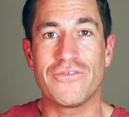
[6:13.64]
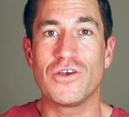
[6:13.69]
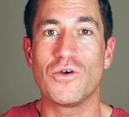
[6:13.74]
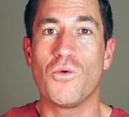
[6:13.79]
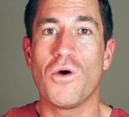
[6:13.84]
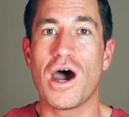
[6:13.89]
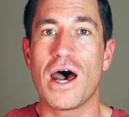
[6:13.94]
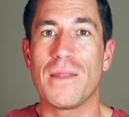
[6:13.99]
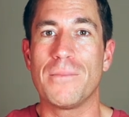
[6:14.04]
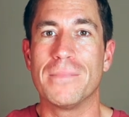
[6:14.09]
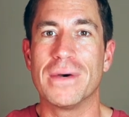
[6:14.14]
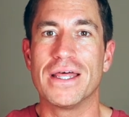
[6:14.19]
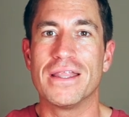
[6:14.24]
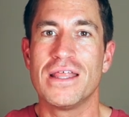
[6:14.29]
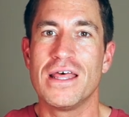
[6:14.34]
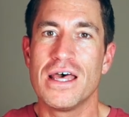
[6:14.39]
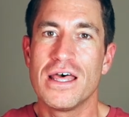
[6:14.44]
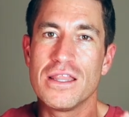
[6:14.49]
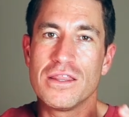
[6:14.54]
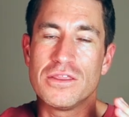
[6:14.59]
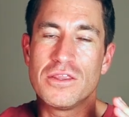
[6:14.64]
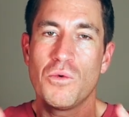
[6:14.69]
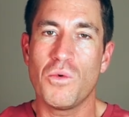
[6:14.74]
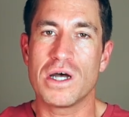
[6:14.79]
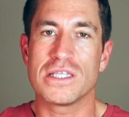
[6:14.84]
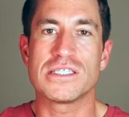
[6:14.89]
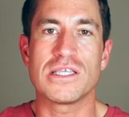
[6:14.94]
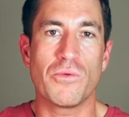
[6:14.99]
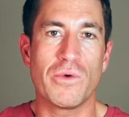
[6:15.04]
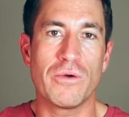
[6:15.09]
if you want, but the
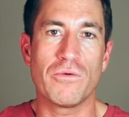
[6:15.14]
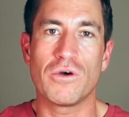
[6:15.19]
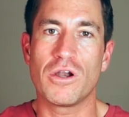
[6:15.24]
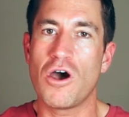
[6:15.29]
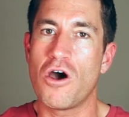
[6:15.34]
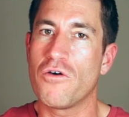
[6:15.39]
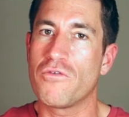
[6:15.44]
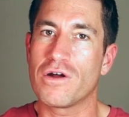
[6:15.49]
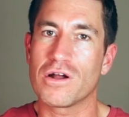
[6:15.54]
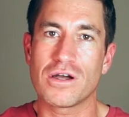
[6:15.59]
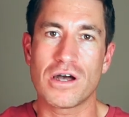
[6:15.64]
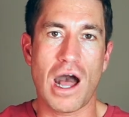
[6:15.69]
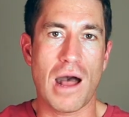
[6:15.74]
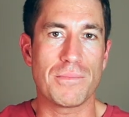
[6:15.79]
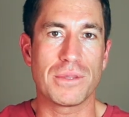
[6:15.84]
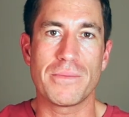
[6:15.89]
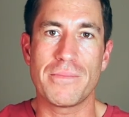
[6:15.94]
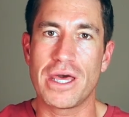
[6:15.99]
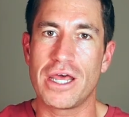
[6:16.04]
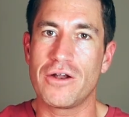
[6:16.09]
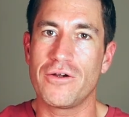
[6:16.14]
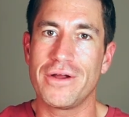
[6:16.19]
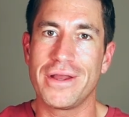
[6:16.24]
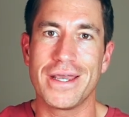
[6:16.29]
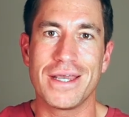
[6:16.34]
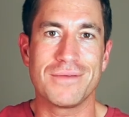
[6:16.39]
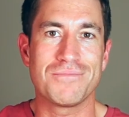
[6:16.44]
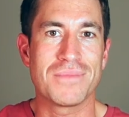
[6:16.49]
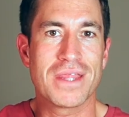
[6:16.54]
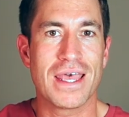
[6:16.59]
ones that we went over,
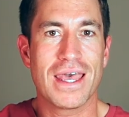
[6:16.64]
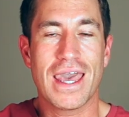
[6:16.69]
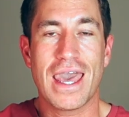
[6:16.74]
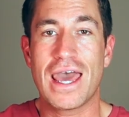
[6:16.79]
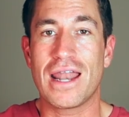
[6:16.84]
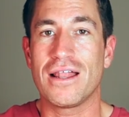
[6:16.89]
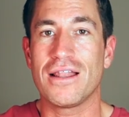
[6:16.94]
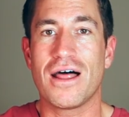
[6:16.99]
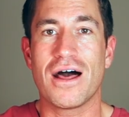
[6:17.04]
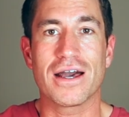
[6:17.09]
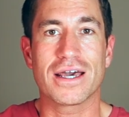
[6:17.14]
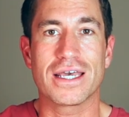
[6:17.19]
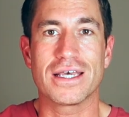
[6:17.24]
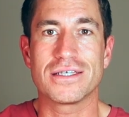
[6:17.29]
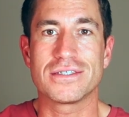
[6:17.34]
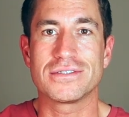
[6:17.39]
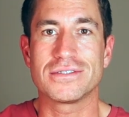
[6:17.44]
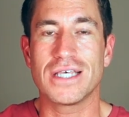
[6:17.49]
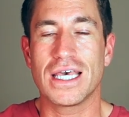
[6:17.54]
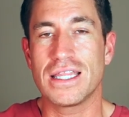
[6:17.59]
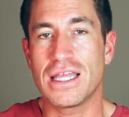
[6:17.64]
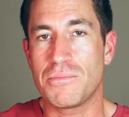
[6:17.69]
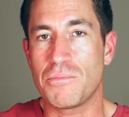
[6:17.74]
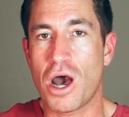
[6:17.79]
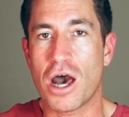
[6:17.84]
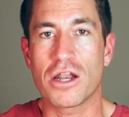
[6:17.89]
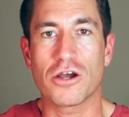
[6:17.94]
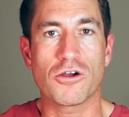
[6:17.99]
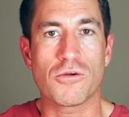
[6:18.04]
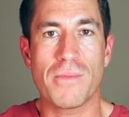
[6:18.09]
complementary, analogous, and then
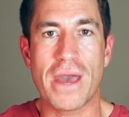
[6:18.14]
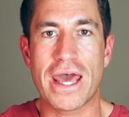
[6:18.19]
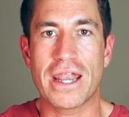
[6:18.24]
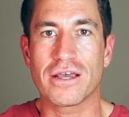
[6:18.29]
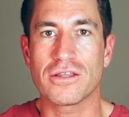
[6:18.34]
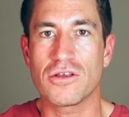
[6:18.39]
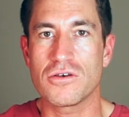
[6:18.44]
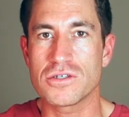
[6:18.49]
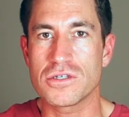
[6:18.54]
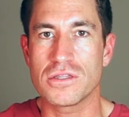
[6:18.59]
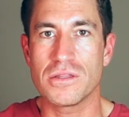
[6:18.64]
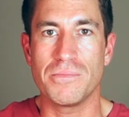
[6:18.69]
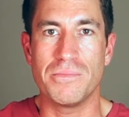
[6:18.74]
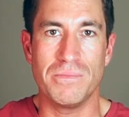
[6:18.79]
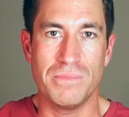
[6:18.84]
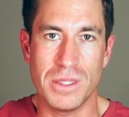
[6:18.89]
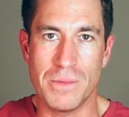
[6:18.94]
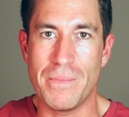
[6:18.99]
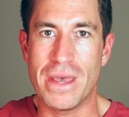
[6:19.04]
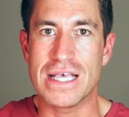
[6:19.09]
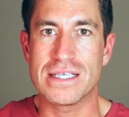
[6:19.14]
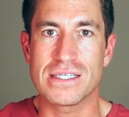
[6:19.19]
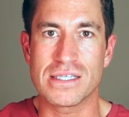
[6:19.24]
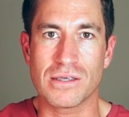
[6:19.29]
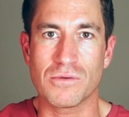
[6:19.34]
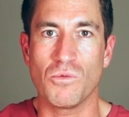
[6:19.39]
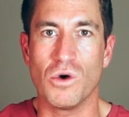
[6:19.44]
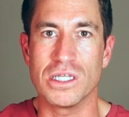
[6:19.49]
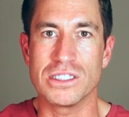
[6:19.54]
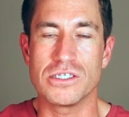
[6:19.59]
monochromatic, those are the, the
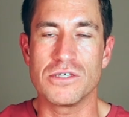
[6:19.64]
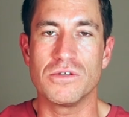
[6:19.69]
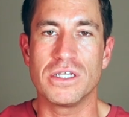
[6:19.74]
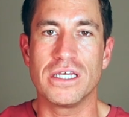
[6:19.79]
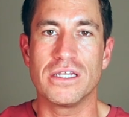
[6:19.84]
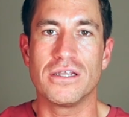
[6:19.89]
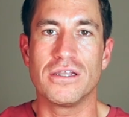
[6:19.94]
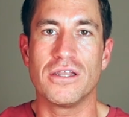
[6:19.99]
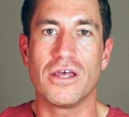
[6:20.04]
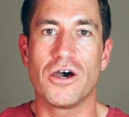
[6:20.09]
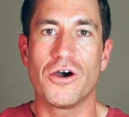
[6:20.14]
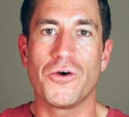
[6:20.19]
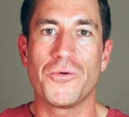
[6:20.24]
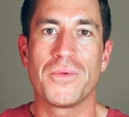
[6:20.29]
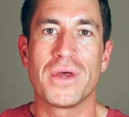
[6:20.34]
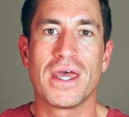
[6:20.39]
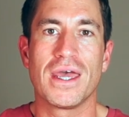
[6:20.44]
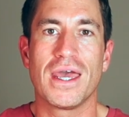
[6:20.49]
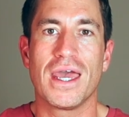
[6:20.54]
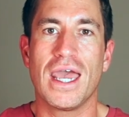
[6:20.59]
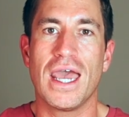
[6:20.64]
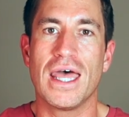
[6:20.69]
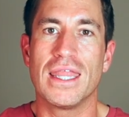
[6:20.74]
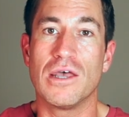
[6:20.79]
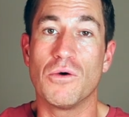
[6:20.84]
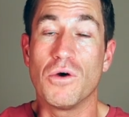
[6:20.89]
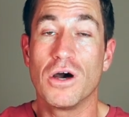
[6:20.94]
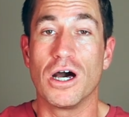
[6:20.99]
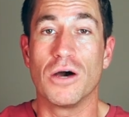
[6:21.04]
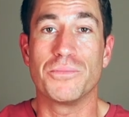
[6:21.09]
basic ones you need to know and
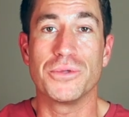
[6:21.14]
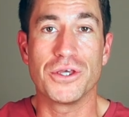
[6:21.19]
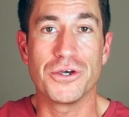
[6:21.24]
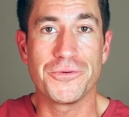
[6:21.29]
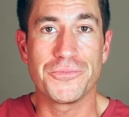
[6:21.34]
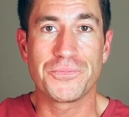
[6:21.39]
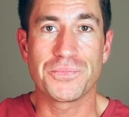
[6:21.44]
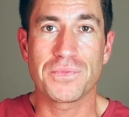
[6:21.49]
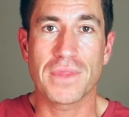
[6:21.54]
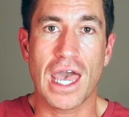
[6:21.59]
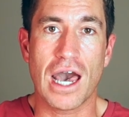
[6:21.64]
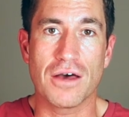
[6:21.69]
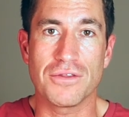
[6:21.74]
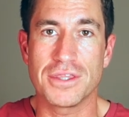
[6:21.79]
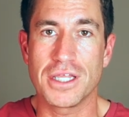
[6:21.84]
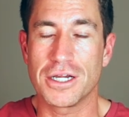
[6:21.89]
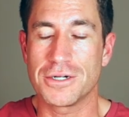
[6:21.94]
that will help you out